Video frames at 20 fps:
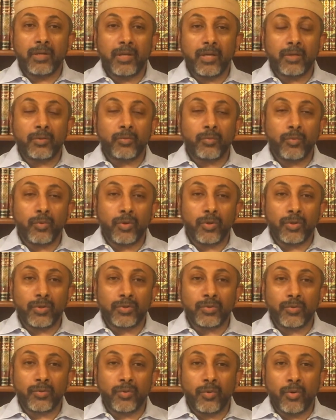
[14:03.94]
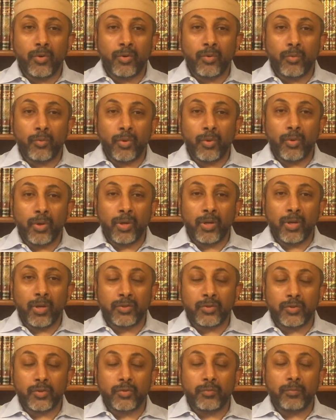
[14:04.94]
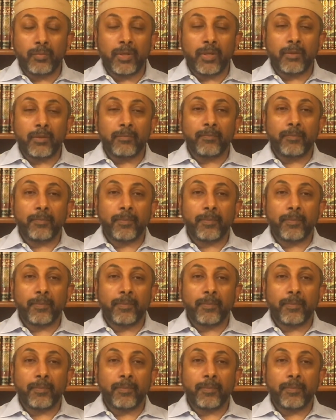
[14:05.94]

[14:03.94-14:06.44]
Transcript: it was or where it should be.